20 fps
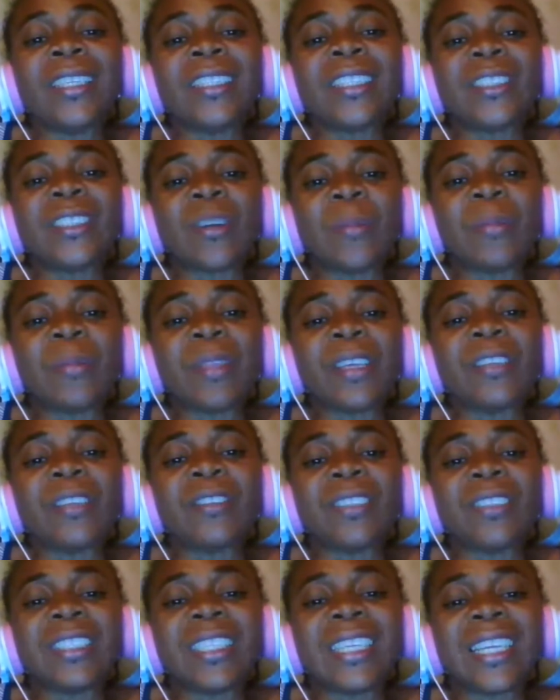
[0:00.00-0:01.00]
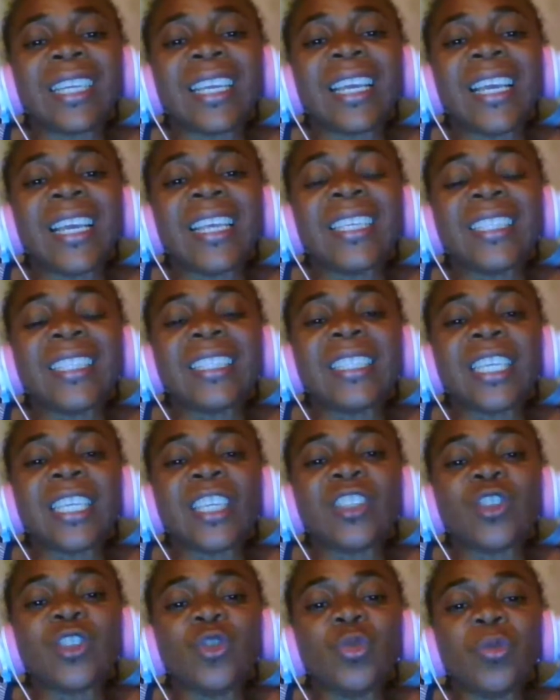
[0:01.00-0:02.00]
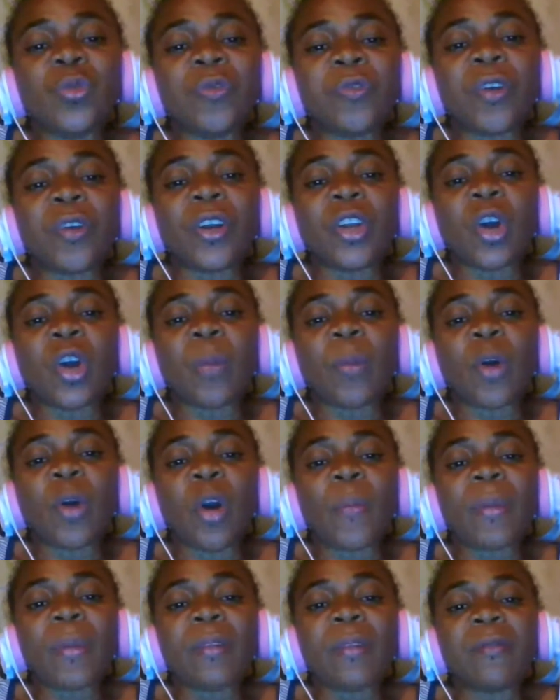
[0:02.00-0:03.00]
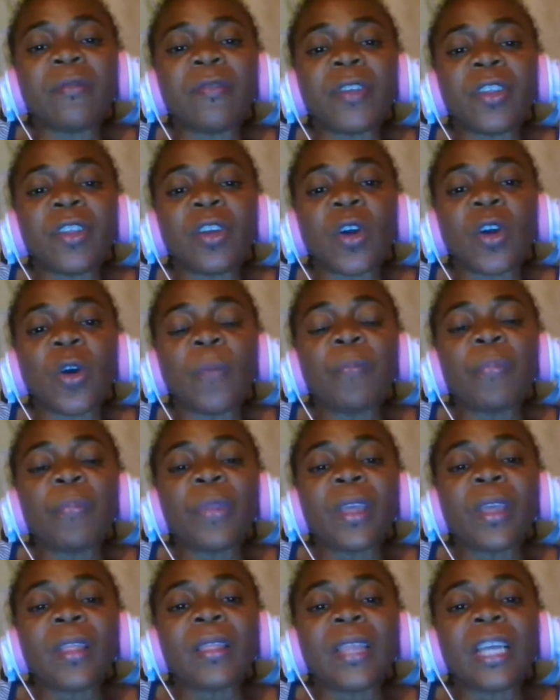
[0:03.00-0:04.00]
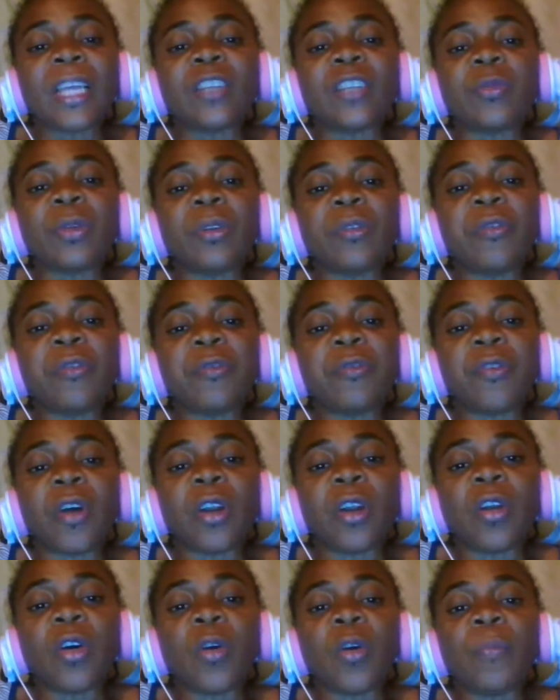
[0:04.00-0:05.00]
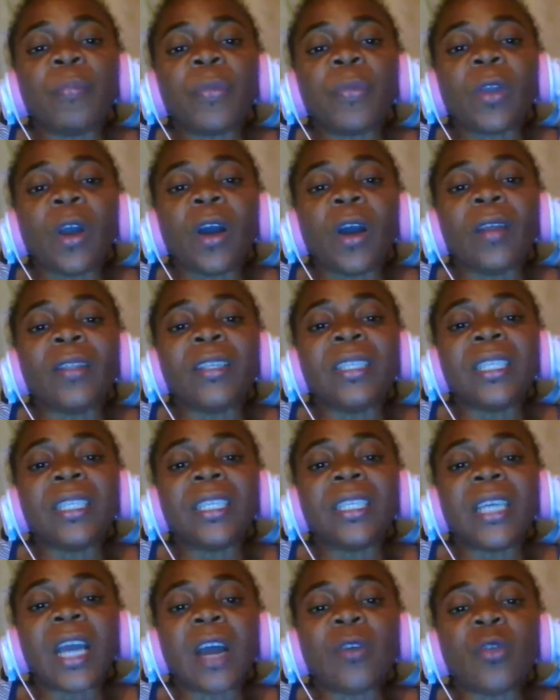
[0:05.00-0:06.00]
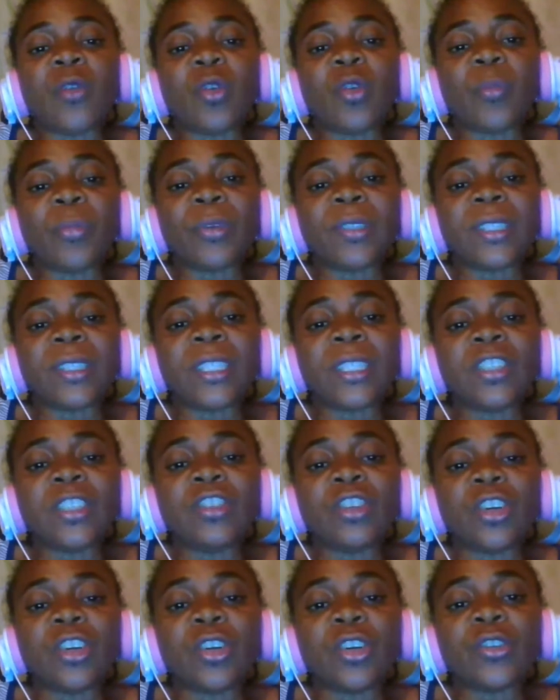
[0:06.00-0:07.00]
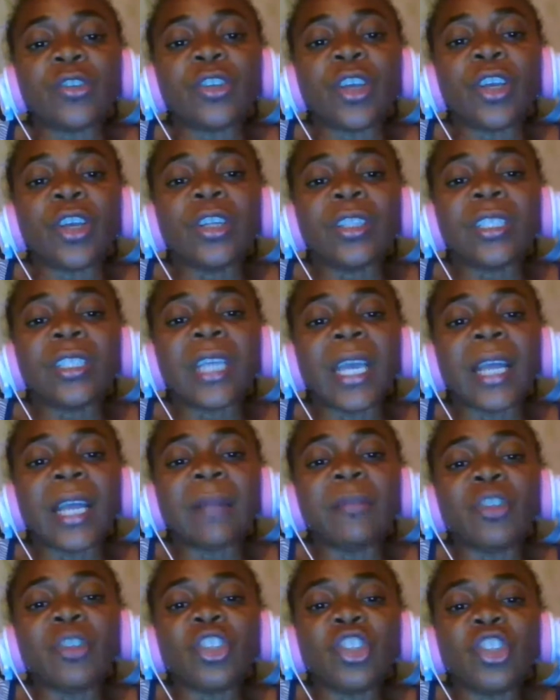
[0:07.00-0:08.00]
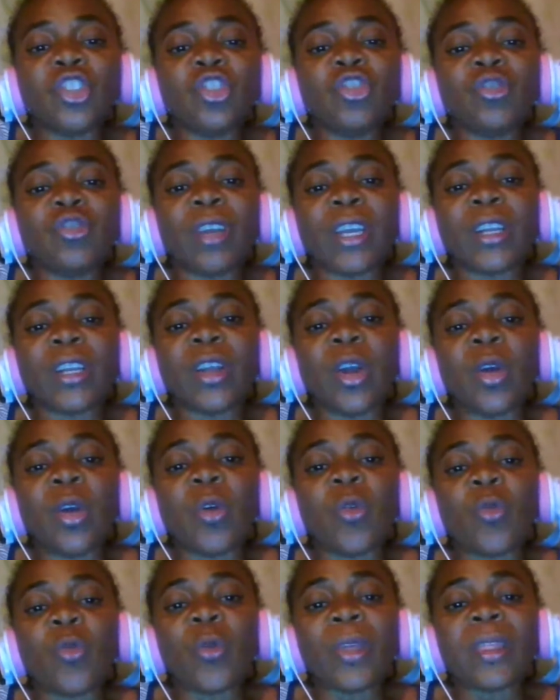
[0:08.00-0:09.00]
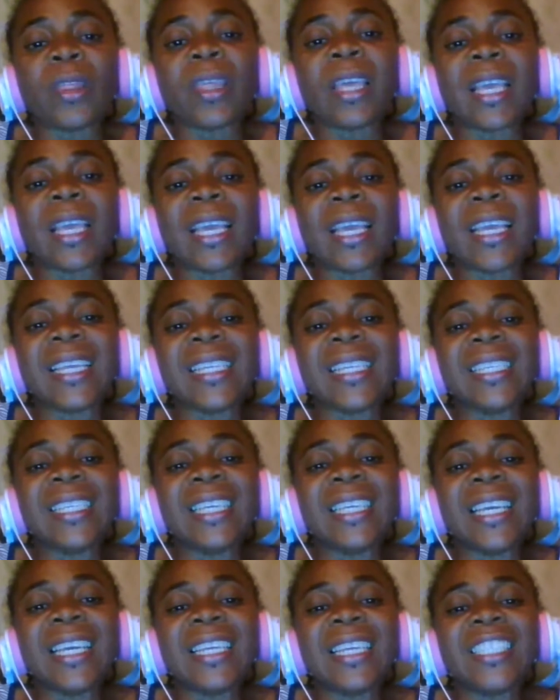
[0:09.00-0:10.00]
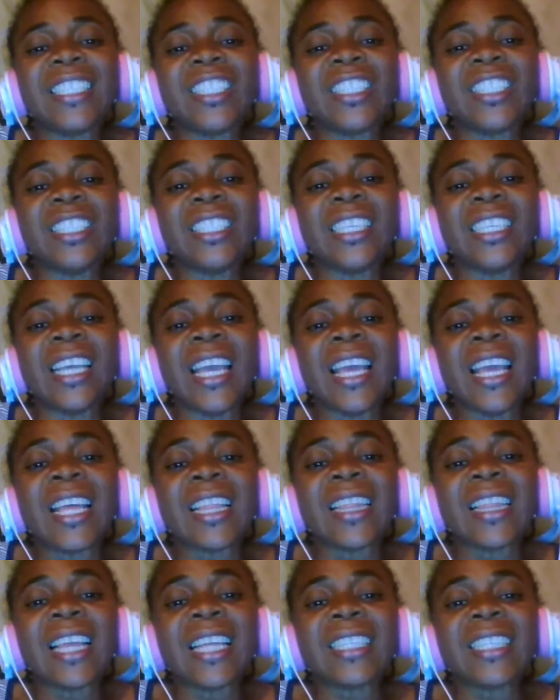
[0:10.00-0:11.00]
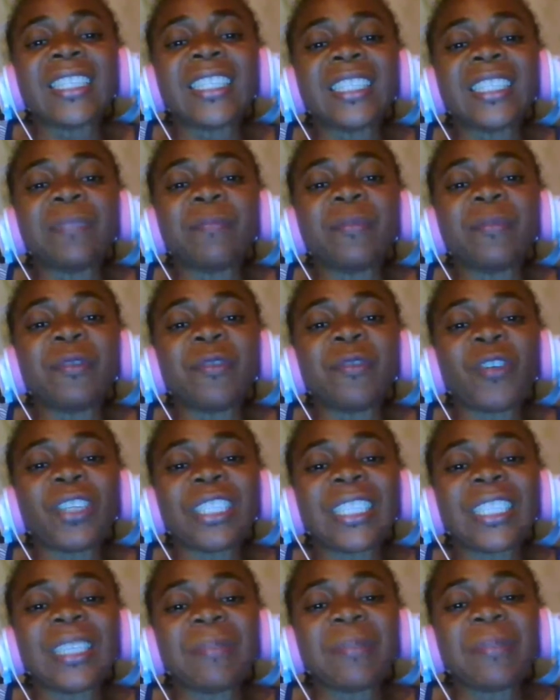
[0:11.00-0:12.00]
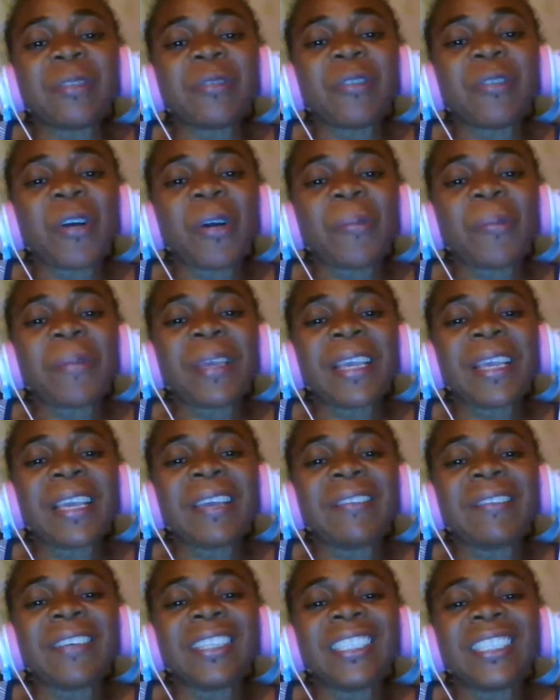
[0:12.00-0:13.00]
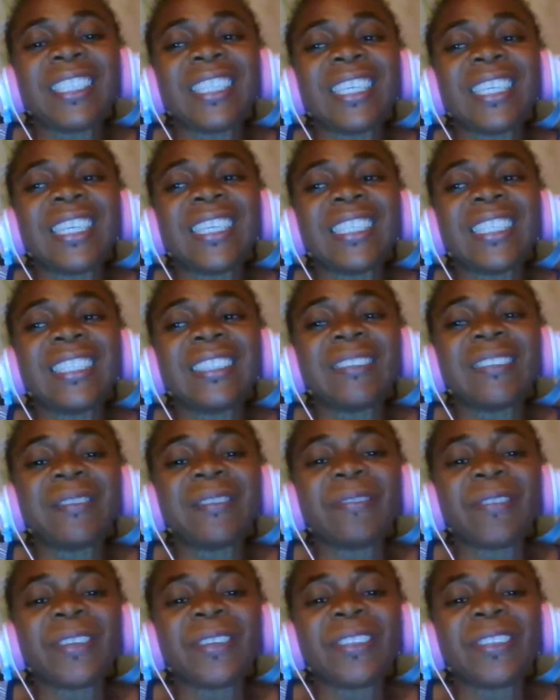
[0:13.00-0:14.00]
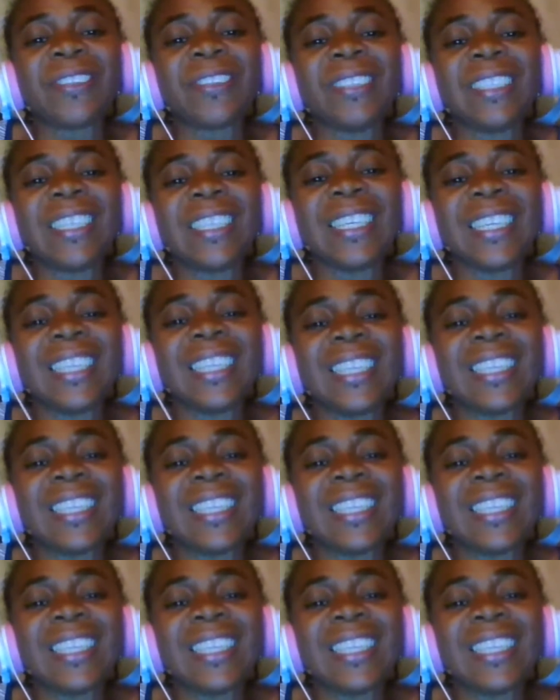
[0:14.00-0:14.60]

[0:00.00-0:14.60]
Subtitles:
something today. Stay tuned for the upcoming video that will follow on the DRO procedures to help children with ADHD. That's it for tips for behavior change for today.